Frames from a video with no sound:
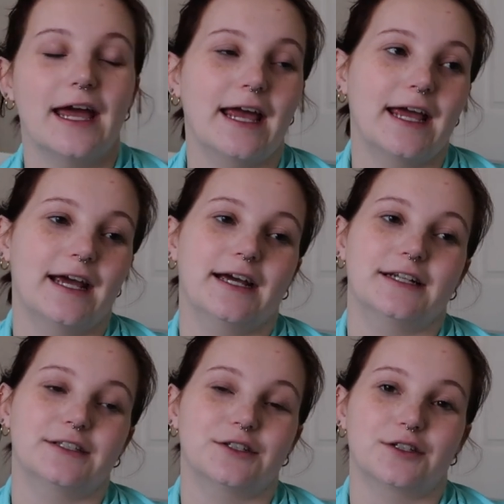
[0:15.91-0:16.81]

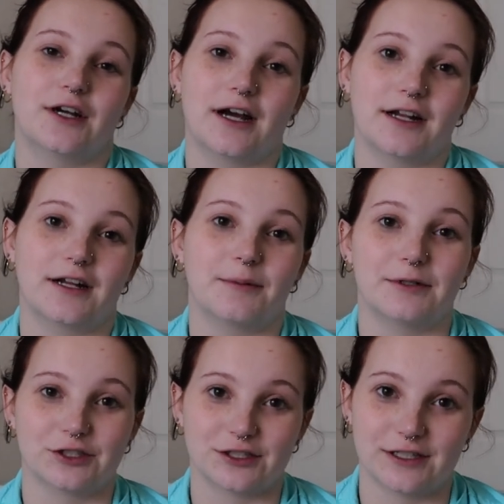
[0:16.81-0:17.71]
and got a
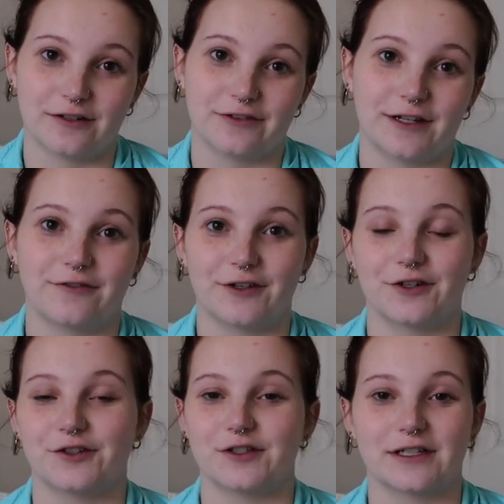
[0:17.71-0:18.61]
bunch of stuff, and I
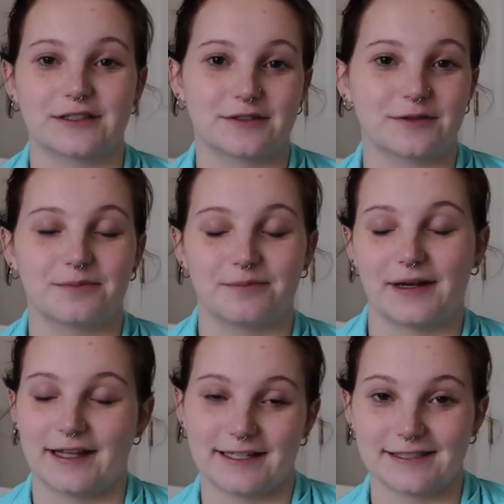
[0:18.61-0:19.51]
figured you guys
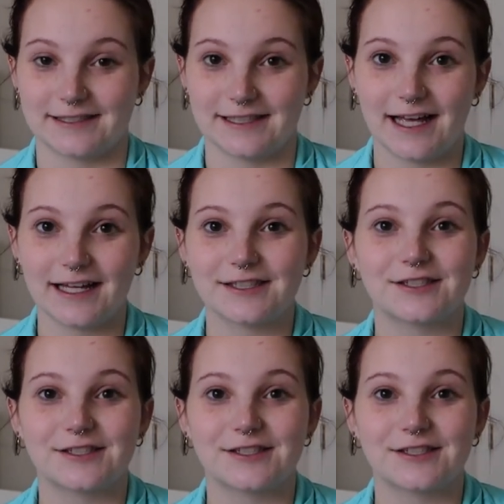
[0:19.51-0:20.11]
might like to see that,